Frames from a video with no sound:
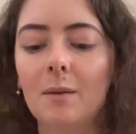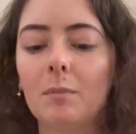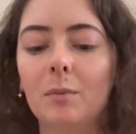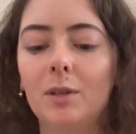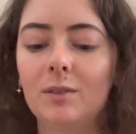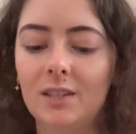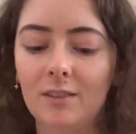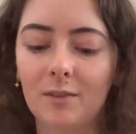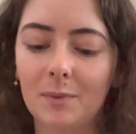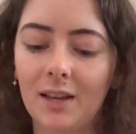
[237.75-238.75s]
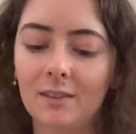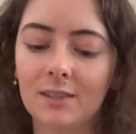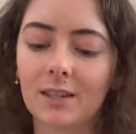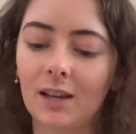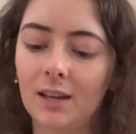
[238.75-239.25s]
But when you see it from the
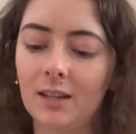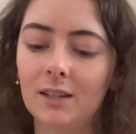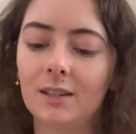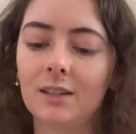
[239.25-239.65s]
outside,